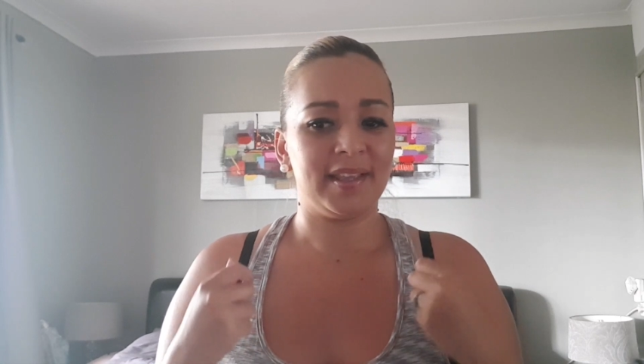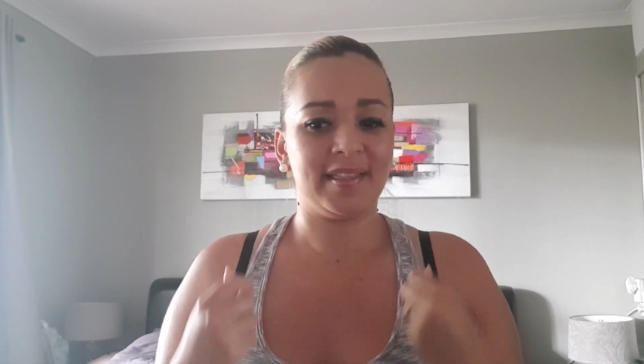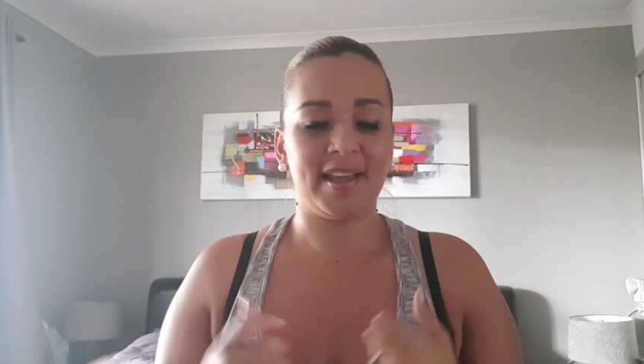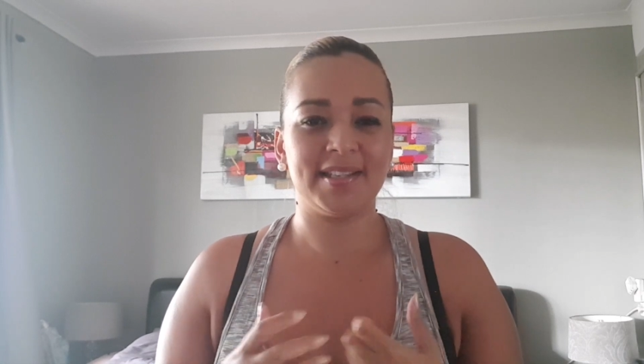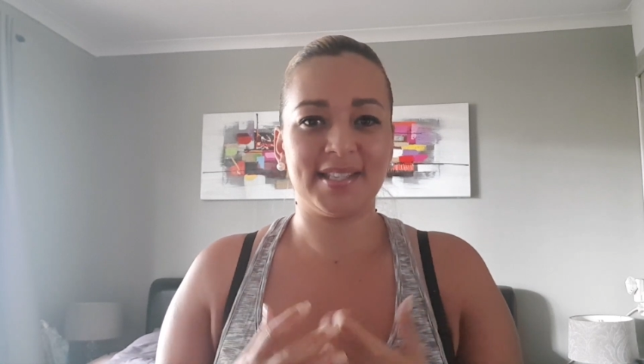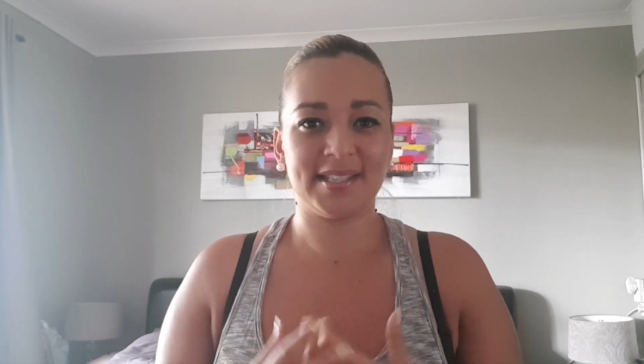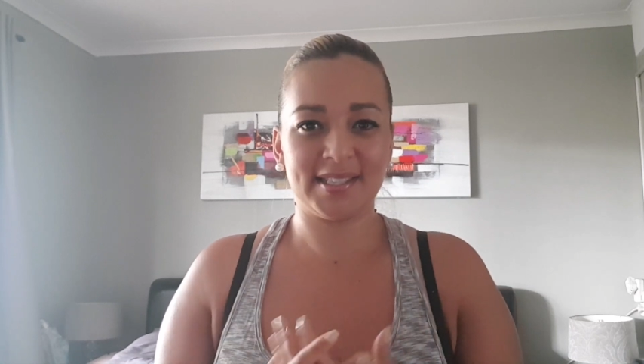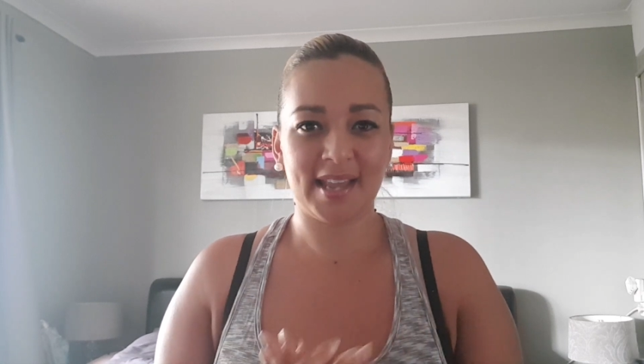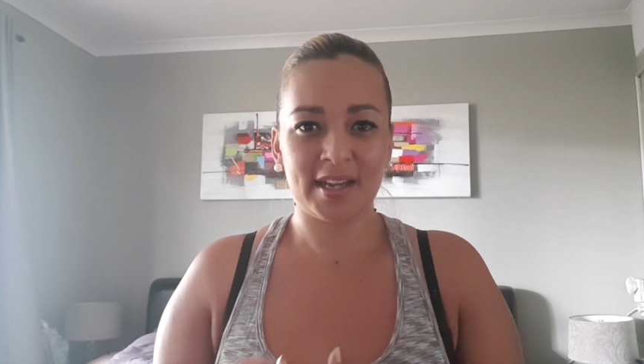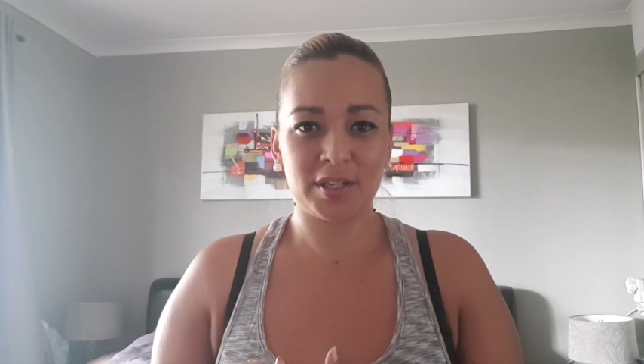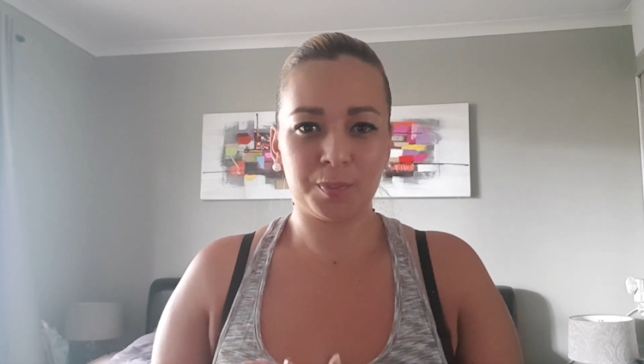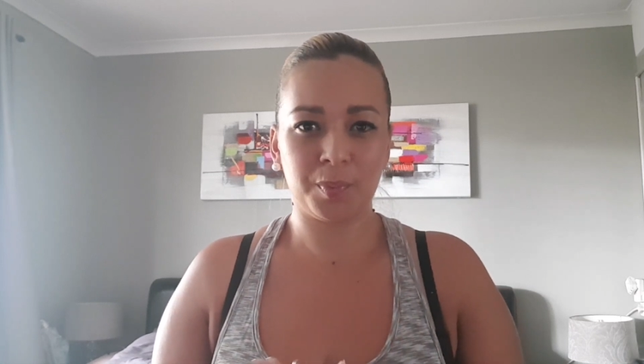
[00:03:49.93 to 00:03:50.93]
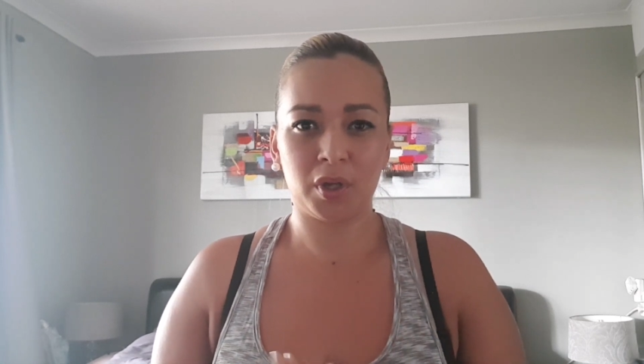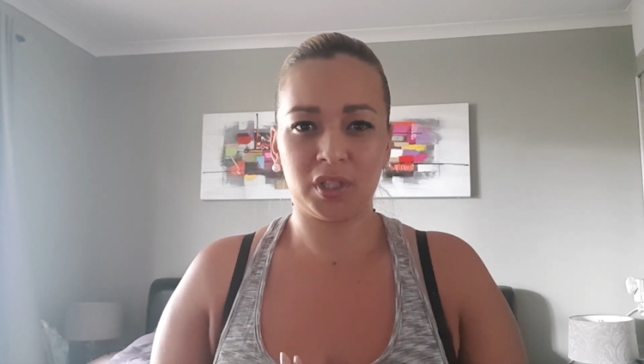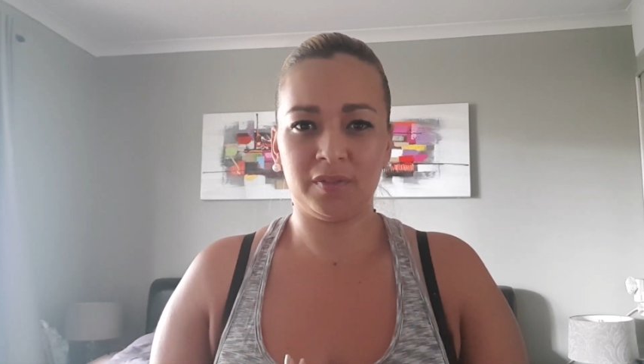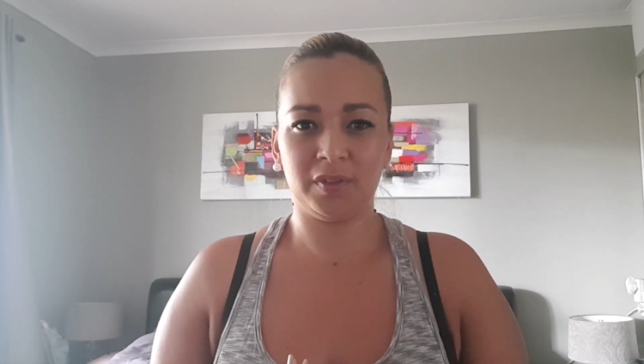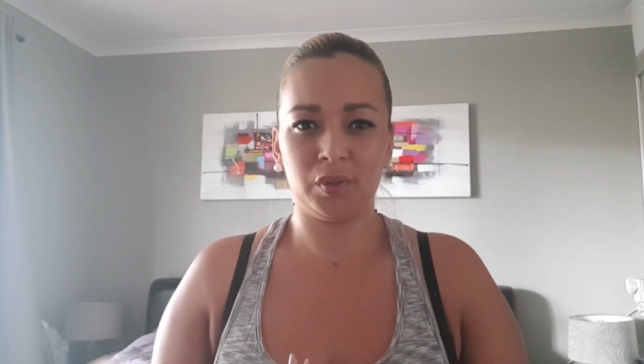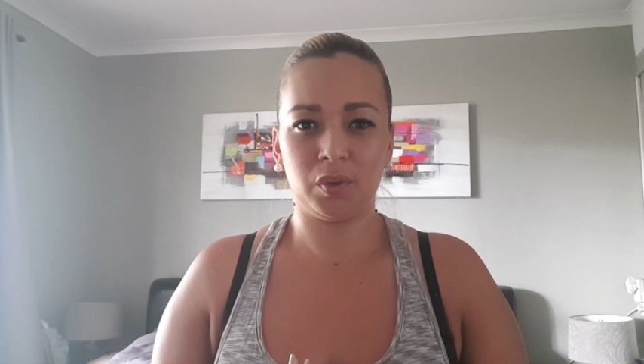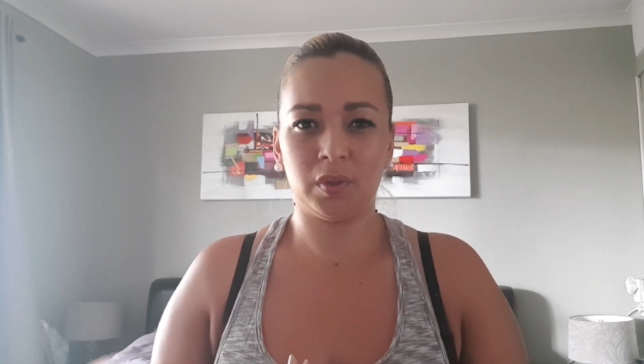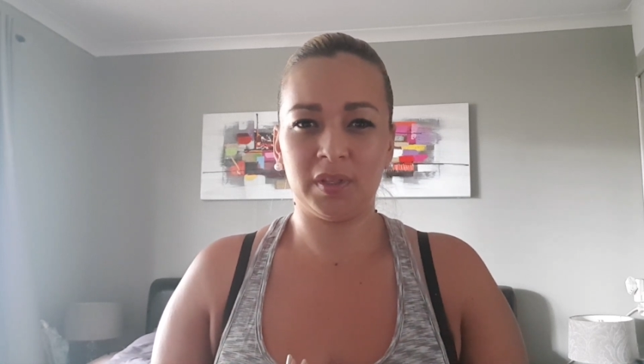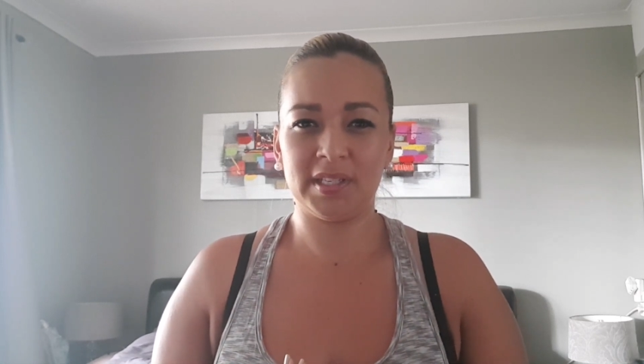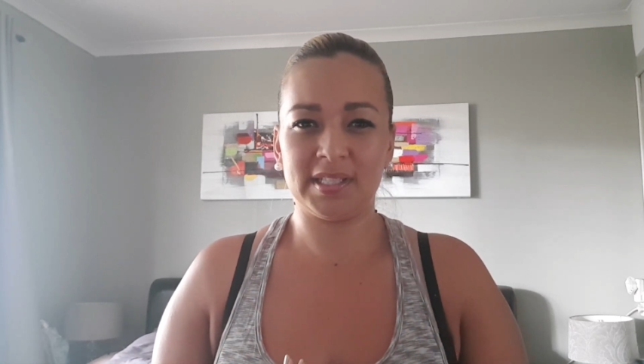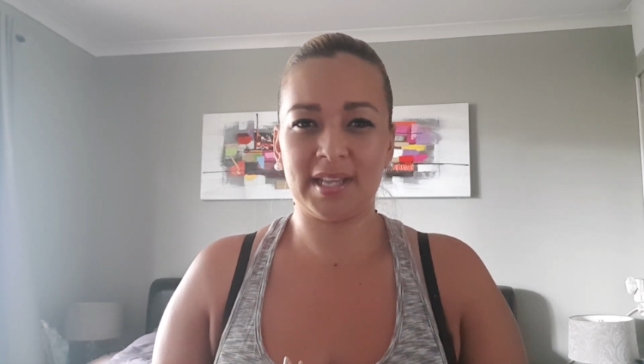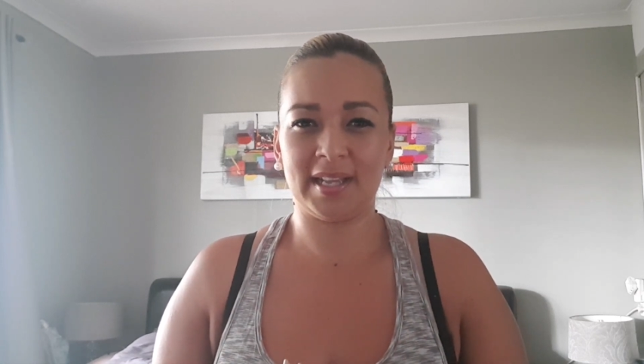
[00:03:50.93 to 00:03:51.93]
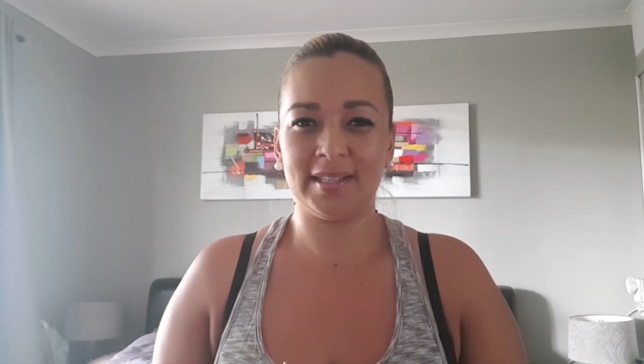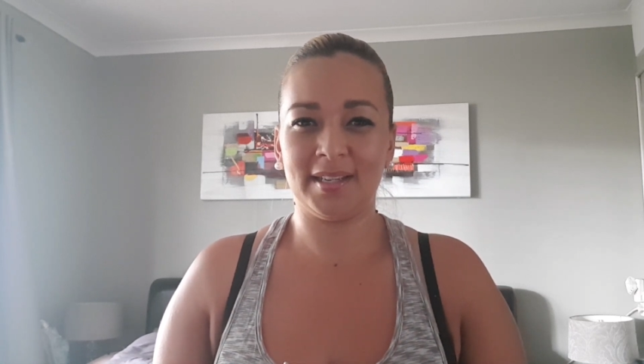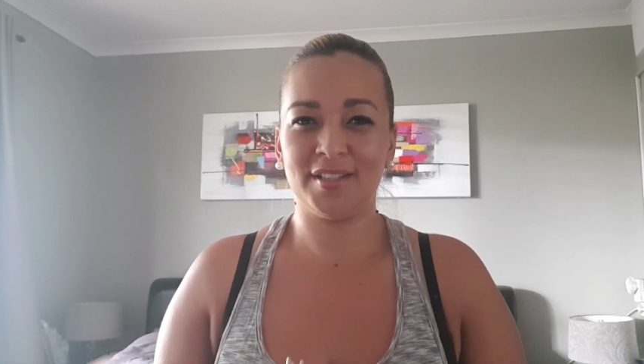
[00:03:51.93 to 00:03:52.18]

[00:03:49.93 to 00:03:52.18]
that's the saddest part of it all, is that